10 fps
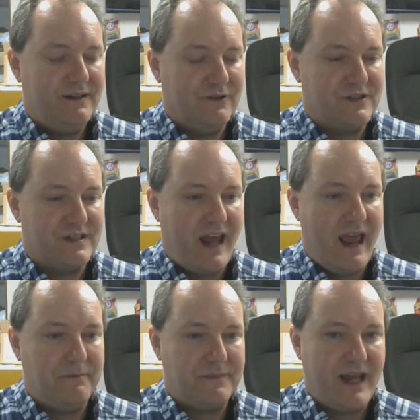or
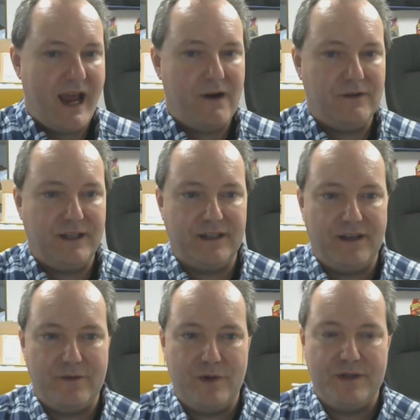stamped out like the
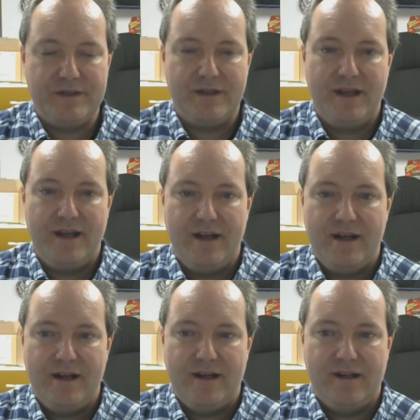other ones.
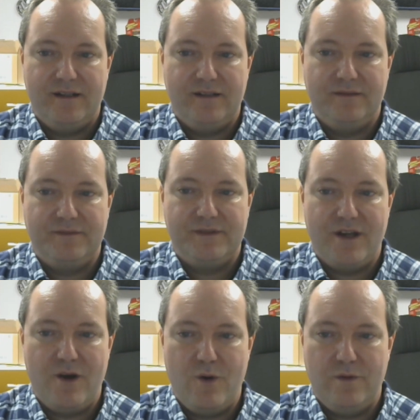
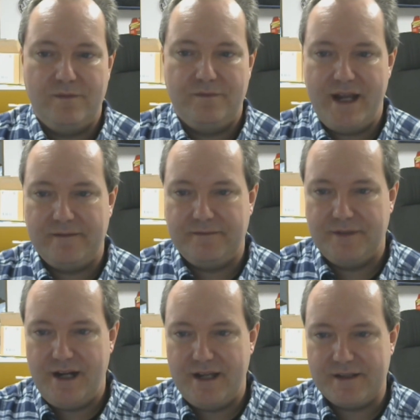So yeah,
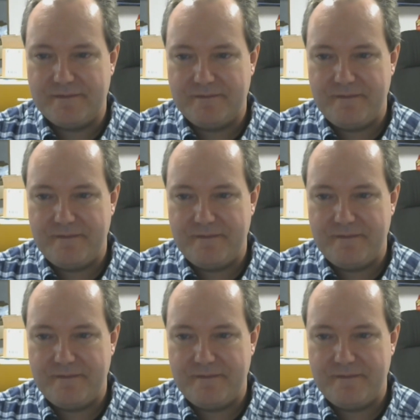they're nice.